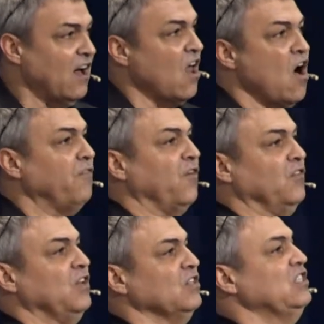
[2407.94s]
off of
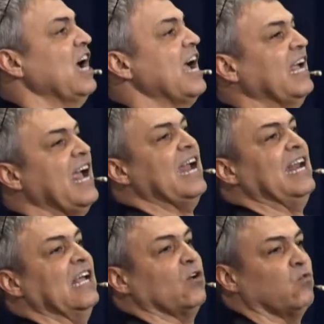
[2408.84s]
your
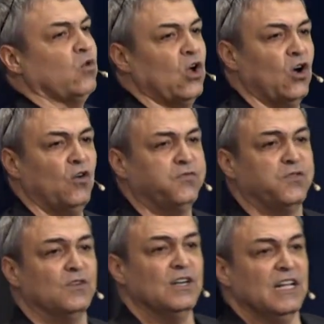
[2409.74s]
gigantic roof,
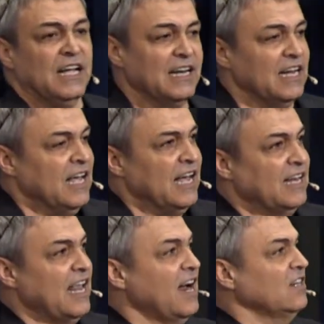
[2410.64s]
and,
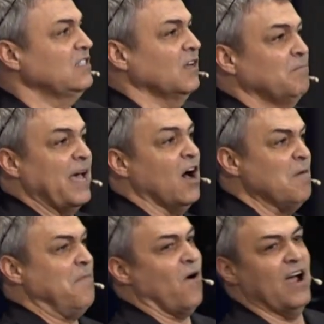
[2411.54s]
and there's the
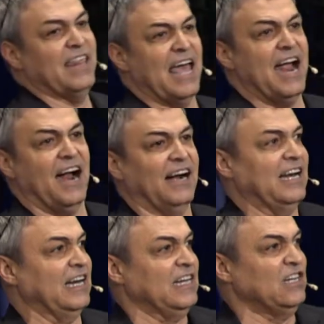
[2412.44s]
bellboy there, and
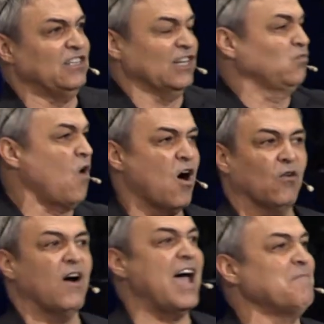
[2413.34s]
you just walk
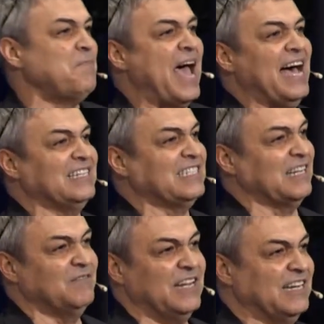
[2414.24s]
right past
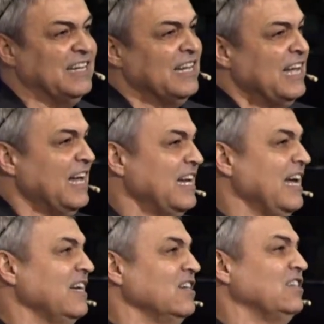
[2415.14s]
him in, in,
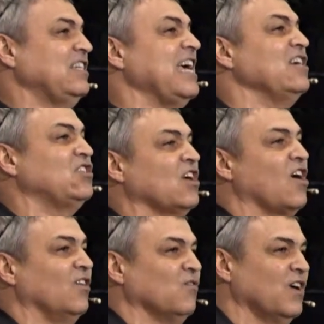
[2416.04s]
in your t
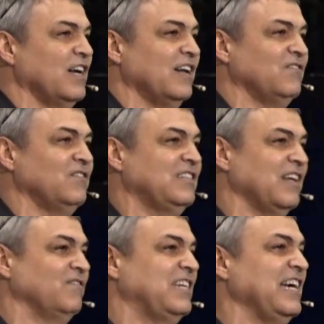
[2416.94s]
shirt. One of them,
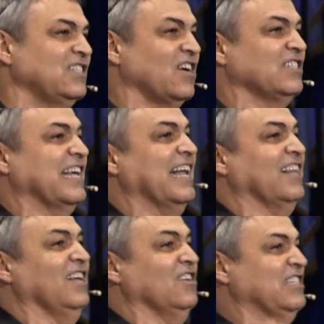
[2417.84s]
them t shirts got the
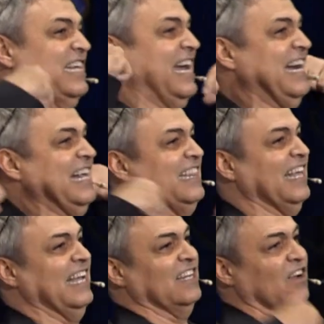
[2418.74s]
little skinny
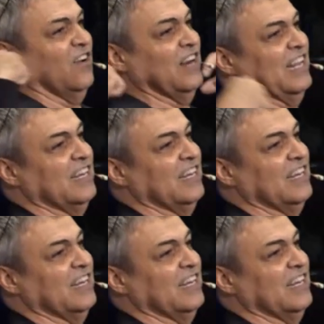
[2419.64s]
thing on it.